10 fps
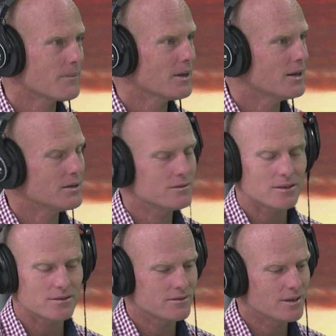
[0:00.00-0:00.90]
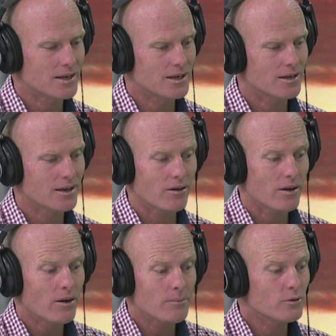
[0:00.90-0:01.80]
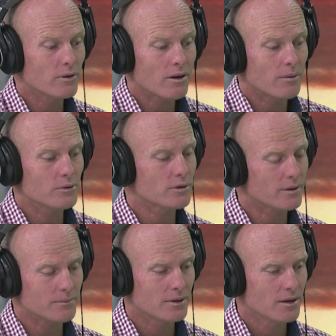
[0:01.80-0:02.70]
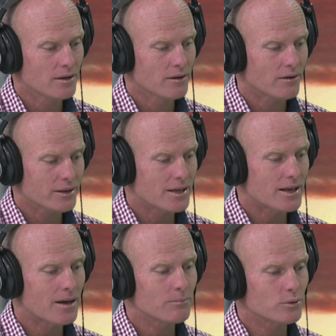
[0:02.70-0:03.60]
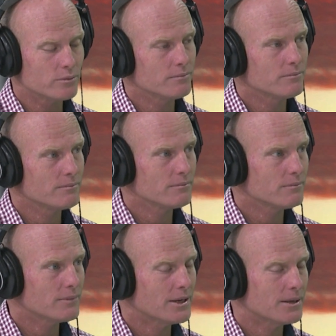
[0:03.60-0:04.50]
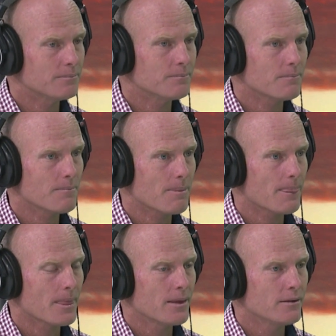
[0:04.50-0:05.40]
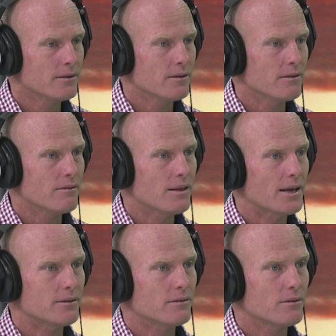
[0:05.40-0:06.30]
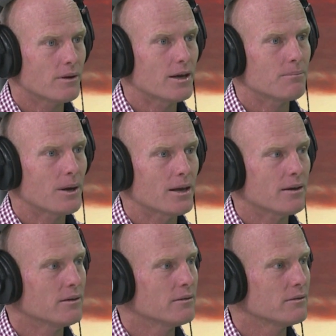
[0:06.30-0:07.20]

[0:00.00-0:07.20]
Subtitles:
It is just, and I'm look, I get humbled that the ratepayer,